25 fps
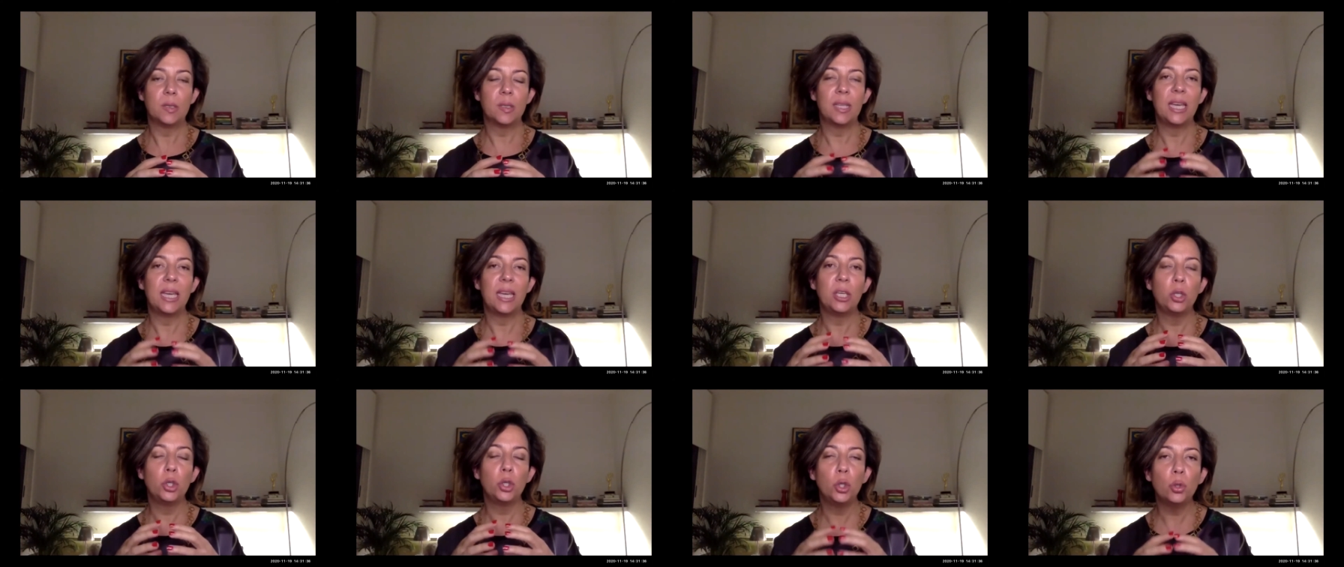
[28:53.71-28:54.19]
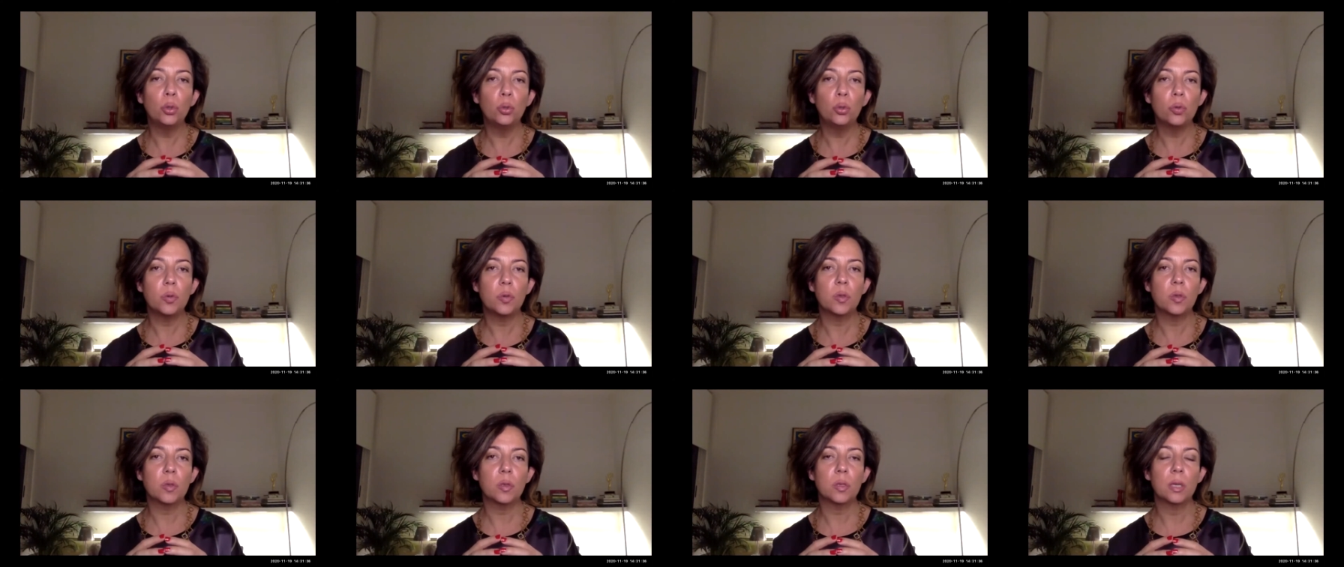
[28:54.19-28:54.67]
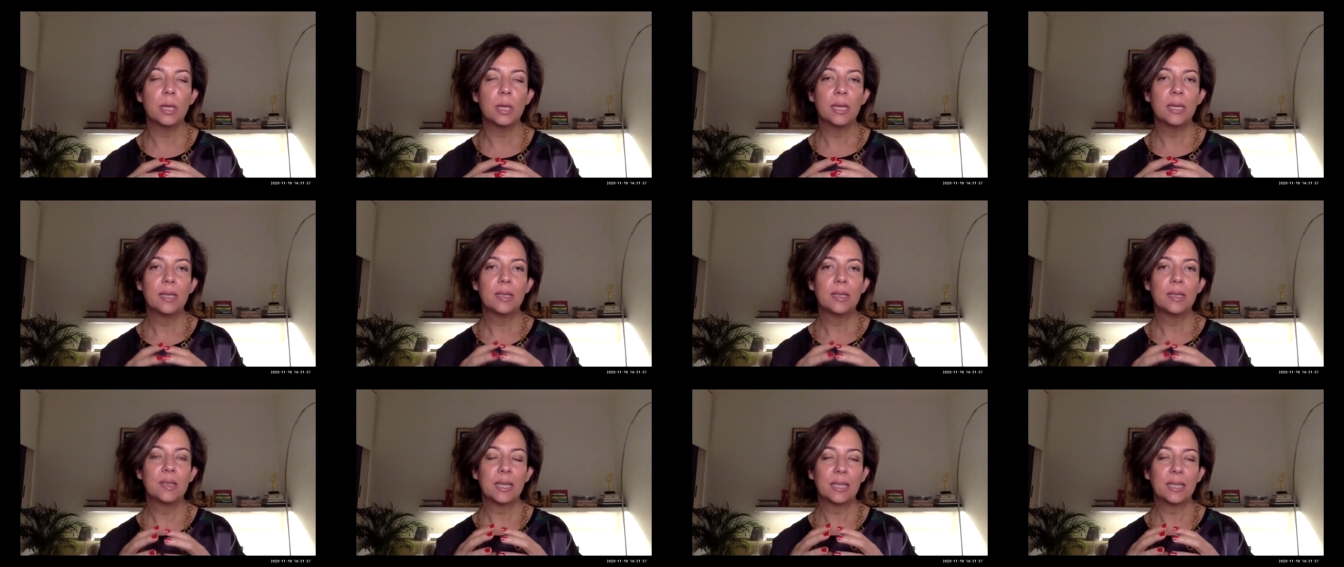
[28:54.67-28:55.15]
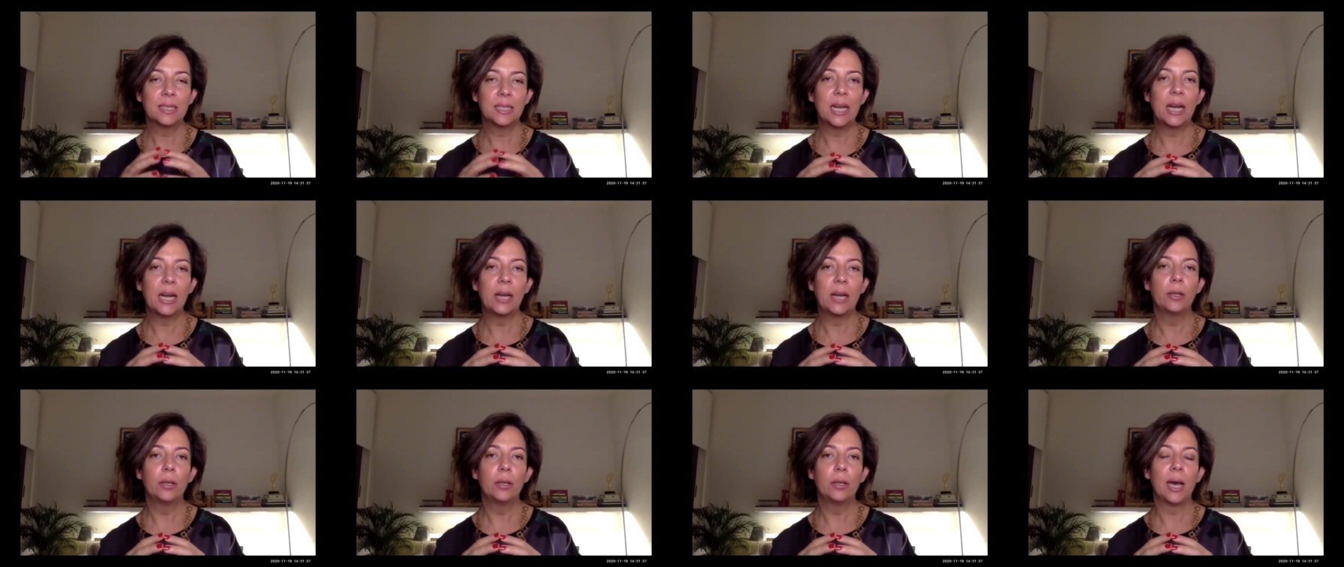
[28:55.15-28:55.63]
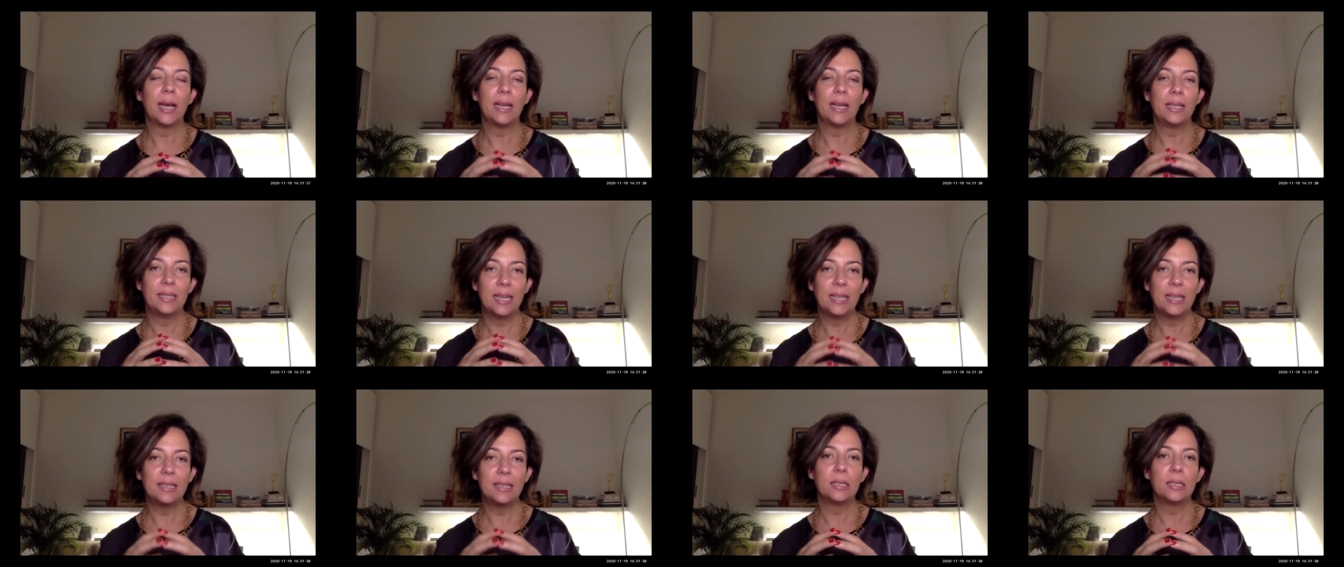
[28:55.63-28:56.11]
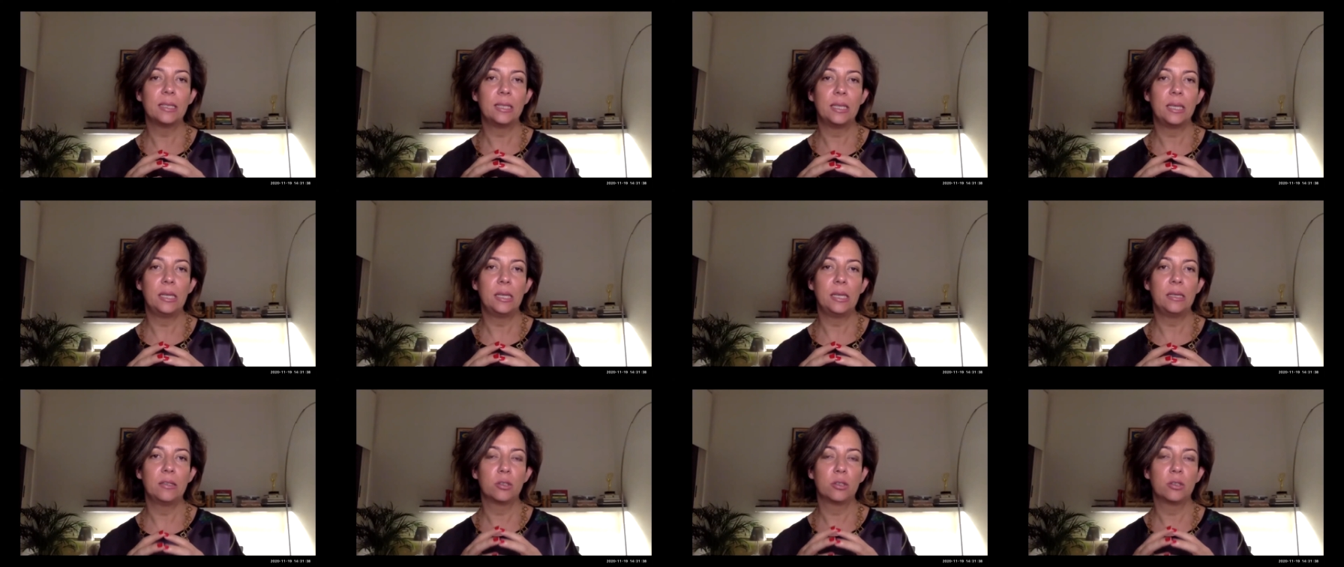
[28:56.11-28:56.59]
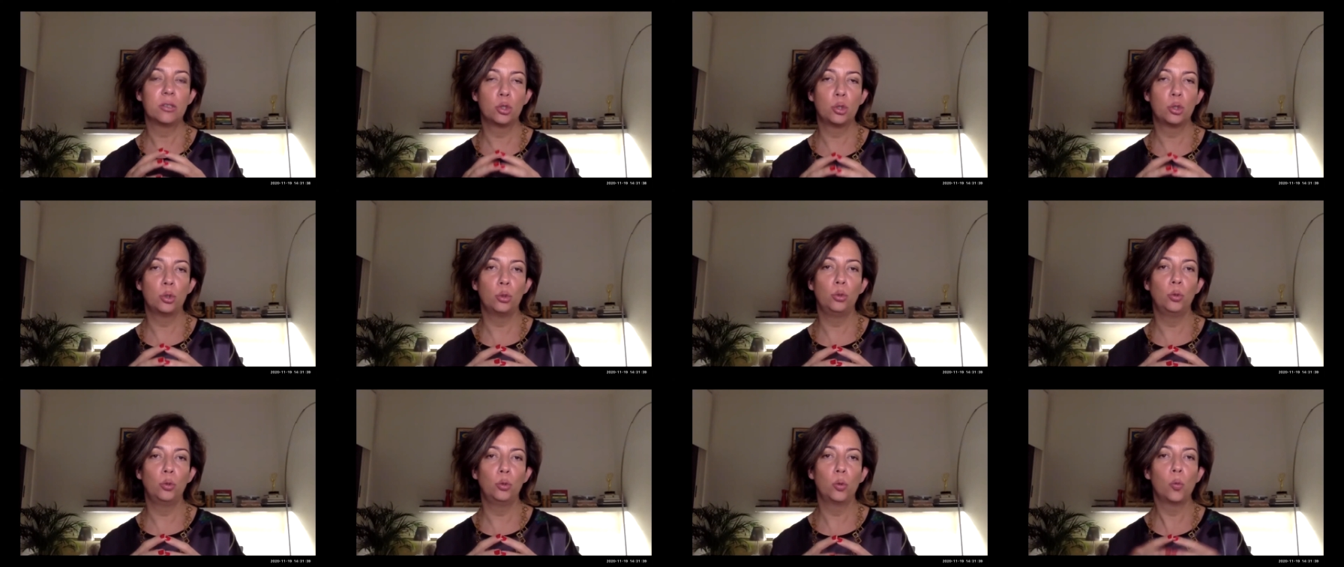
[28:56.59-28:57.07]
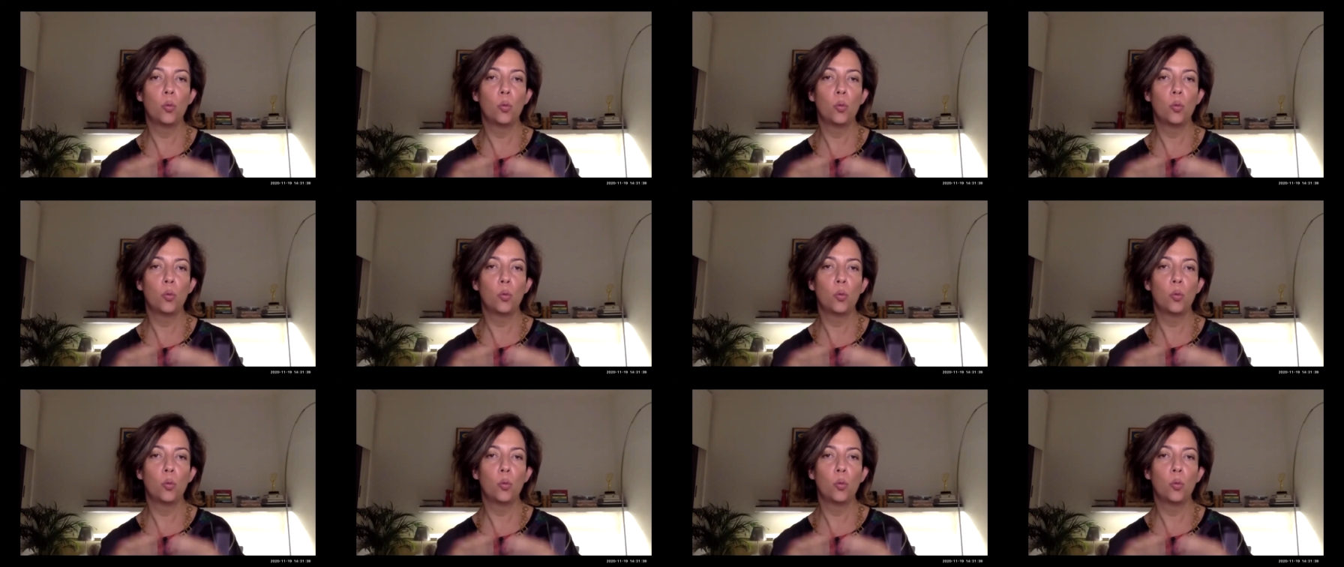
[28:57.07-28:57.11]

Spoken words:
they use sectarian identities to